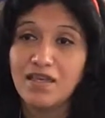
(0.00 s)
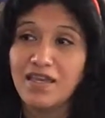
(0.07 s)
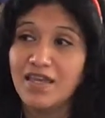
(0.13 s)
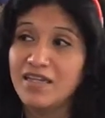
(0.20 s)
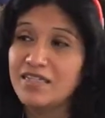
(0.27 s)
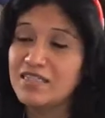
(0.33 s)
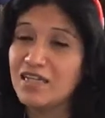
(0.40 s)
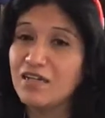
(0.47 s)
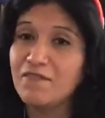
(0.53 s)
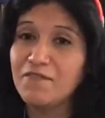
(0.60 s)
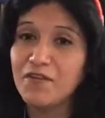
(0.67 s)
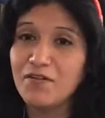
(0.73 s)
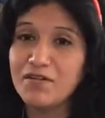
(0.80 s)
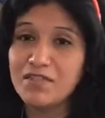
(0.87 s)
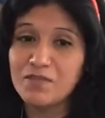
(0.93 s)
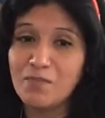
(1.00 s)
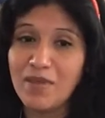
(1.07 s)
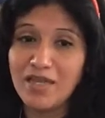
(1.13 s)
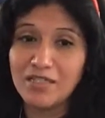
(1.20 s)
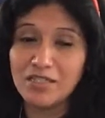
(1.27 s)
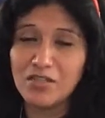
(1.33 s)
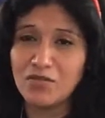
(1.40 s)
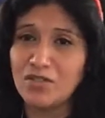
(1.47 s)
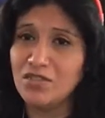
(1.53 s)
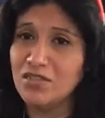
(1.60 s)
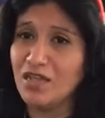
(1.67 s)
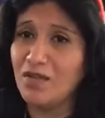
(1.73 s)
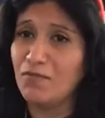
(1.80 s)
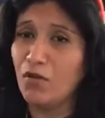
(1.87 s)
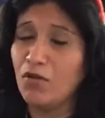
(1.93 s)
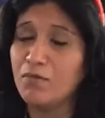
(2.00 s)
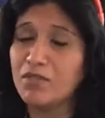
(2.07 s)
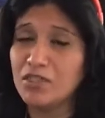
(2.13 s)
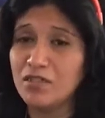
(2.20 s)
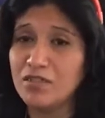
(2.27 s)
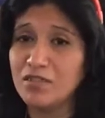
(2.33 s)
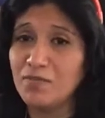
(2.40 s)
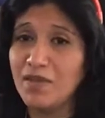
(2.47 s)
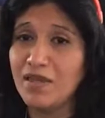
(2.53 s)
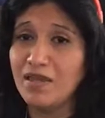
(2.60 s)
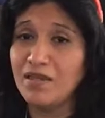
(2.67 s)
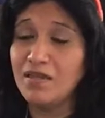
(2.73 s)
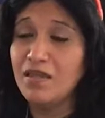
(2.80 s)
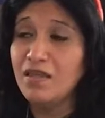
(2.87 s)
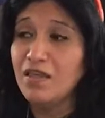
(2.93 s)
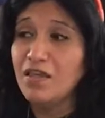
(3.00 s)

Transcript: And he's got a few on his bed too. He used to have a whole bunch on his bed.